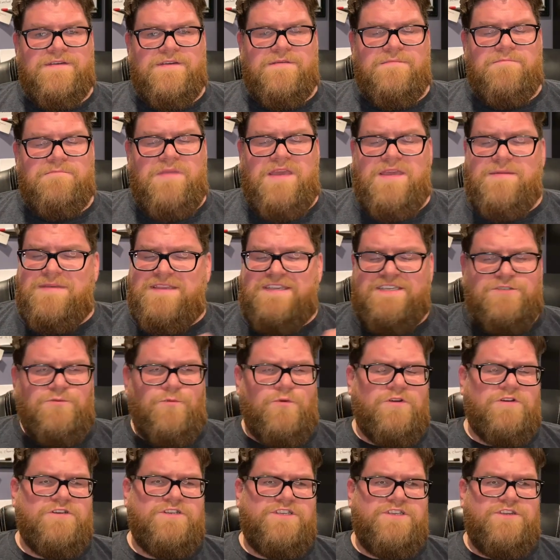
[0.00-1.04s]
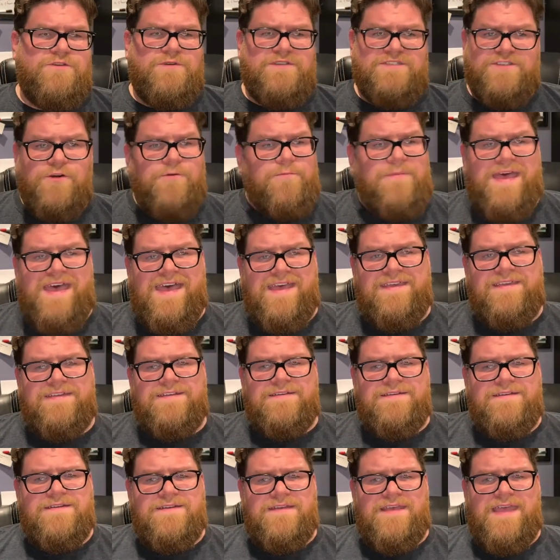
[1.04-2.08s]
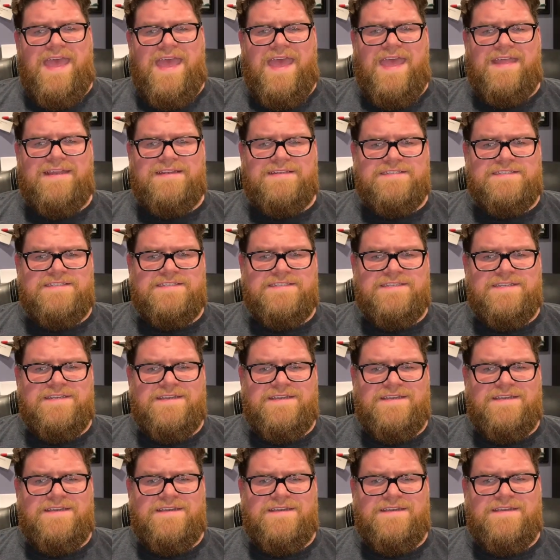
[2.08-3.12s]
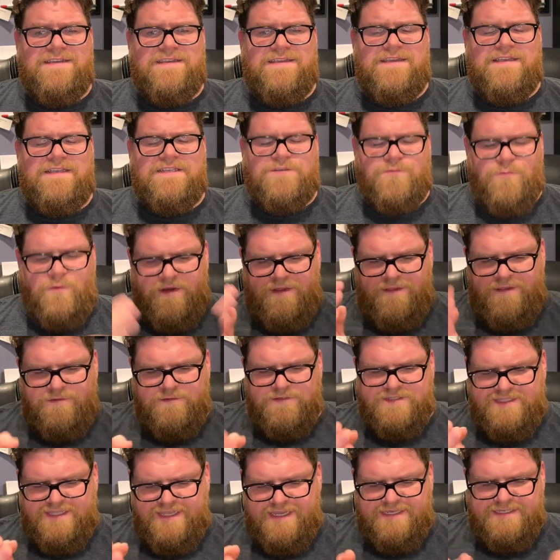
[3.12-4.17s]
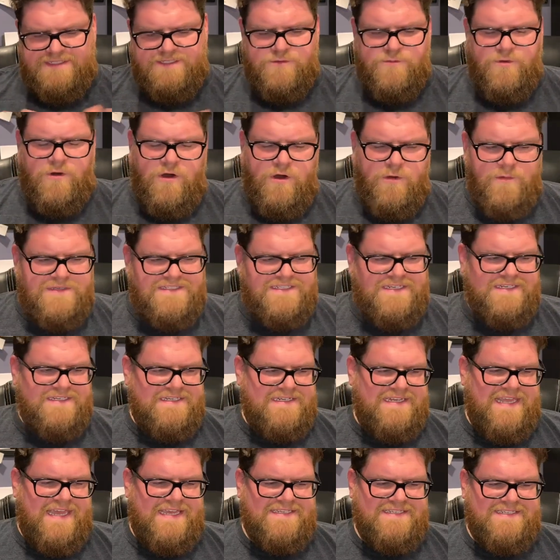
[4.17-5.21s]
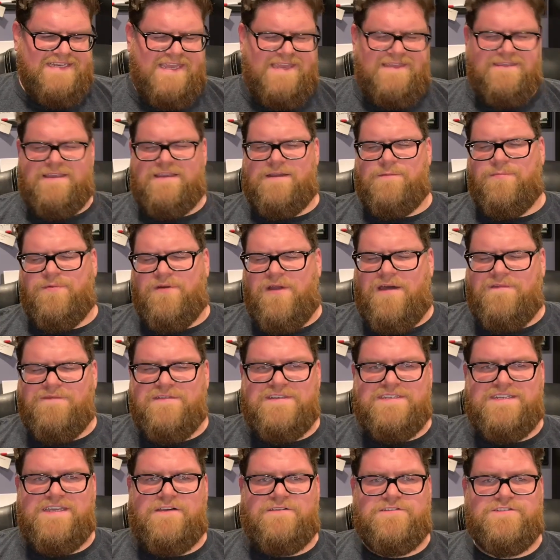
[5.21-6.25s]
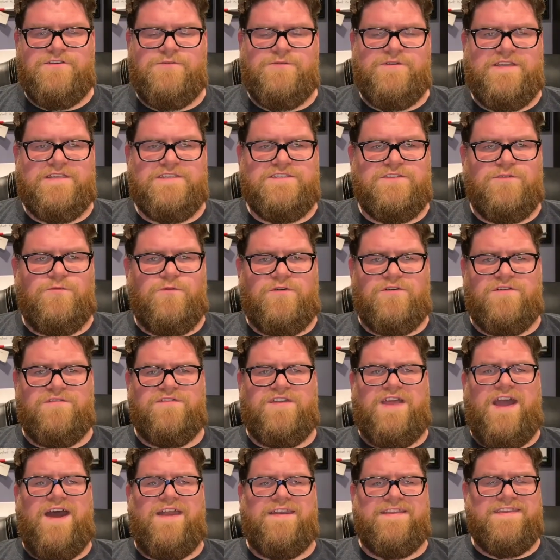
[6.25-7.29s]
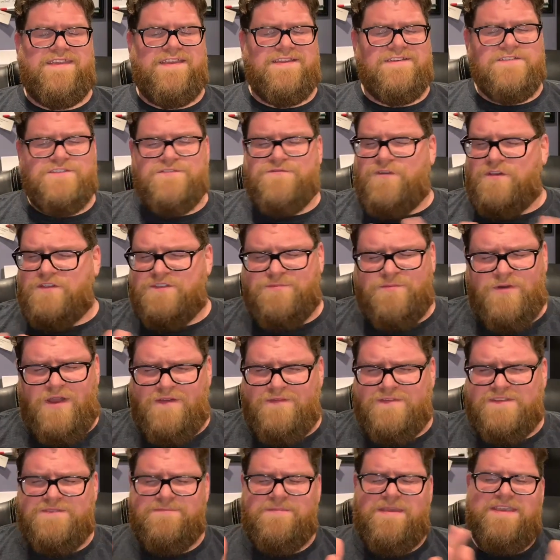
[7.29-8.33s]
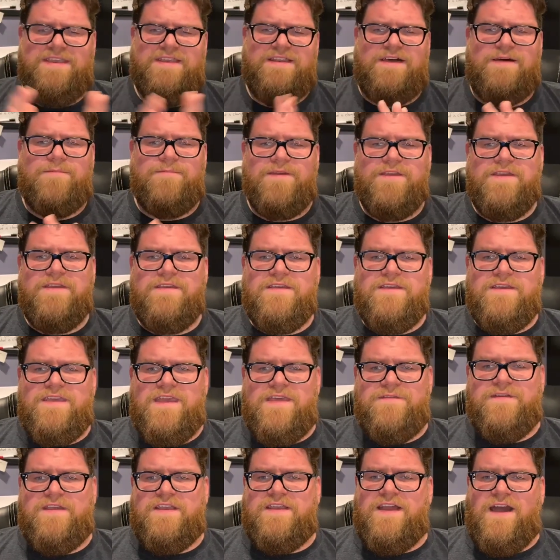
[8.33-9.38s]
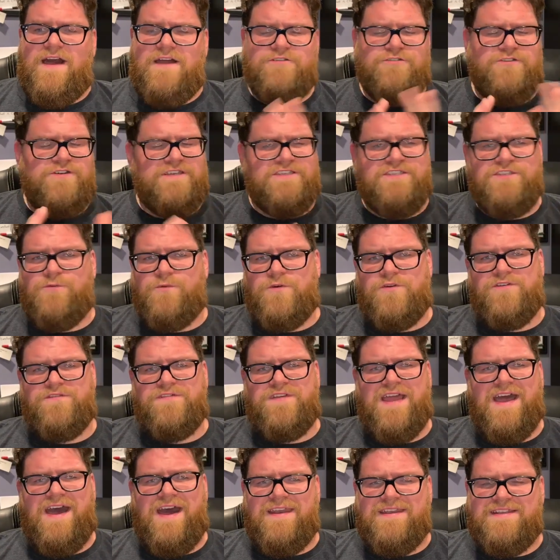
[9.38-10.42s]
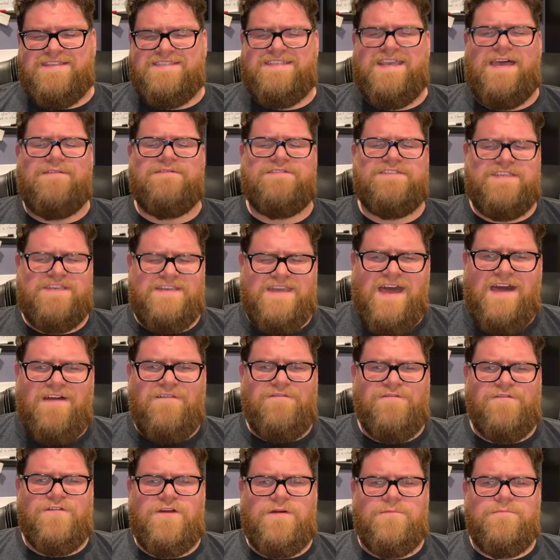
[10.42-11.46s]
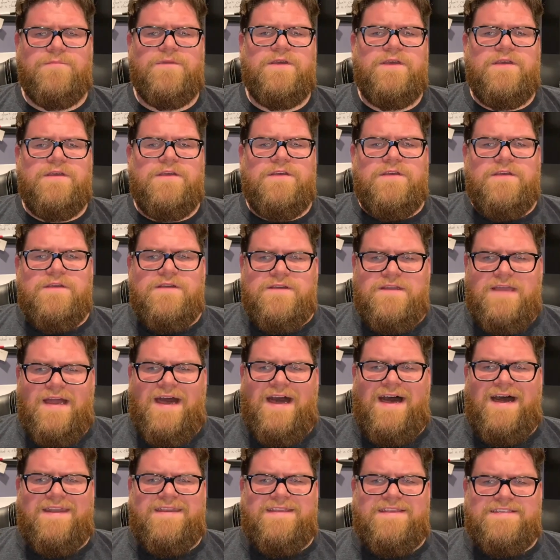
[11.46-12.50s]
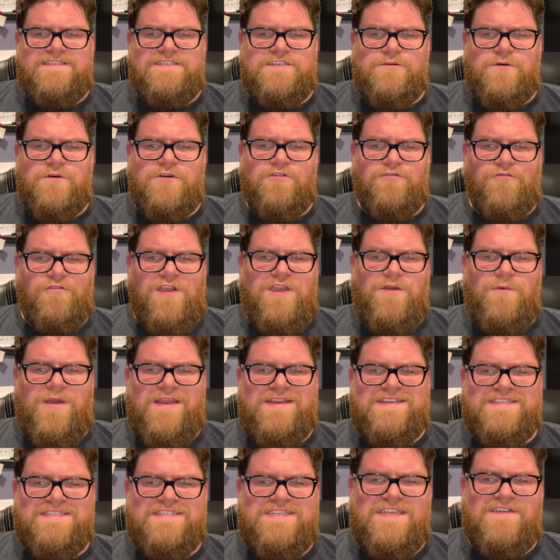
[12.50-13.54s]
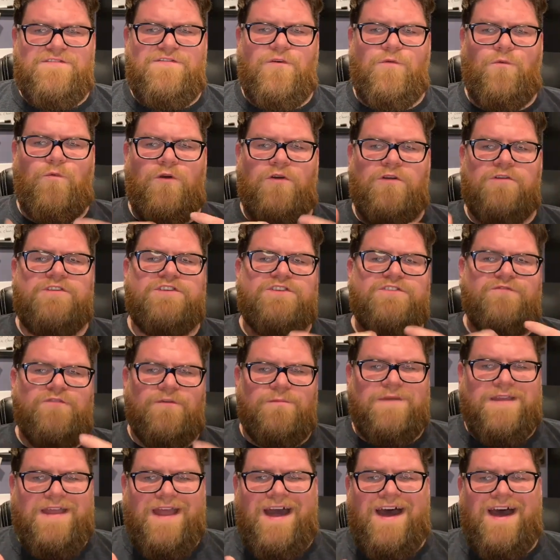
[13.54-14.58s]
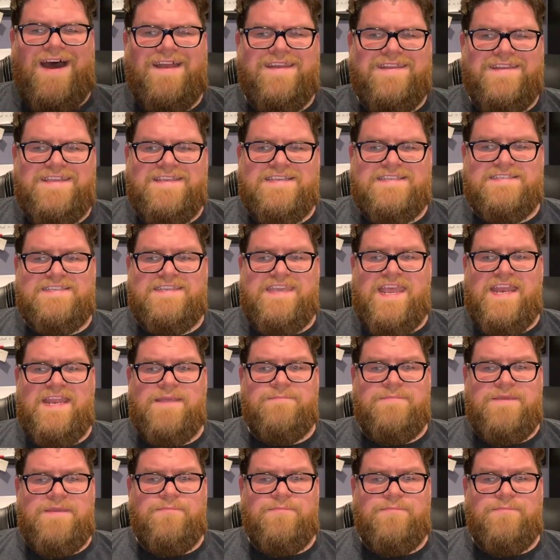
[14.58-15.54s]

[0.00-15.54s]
Maybe his word to you is obey. And it's one of those things, you always need to test anything a prophet tells you against the word of God, again, because false prophets make it up. If it contradicts the word of God, it's obviously not from God. And so a great way to see if a word is from God is, can it be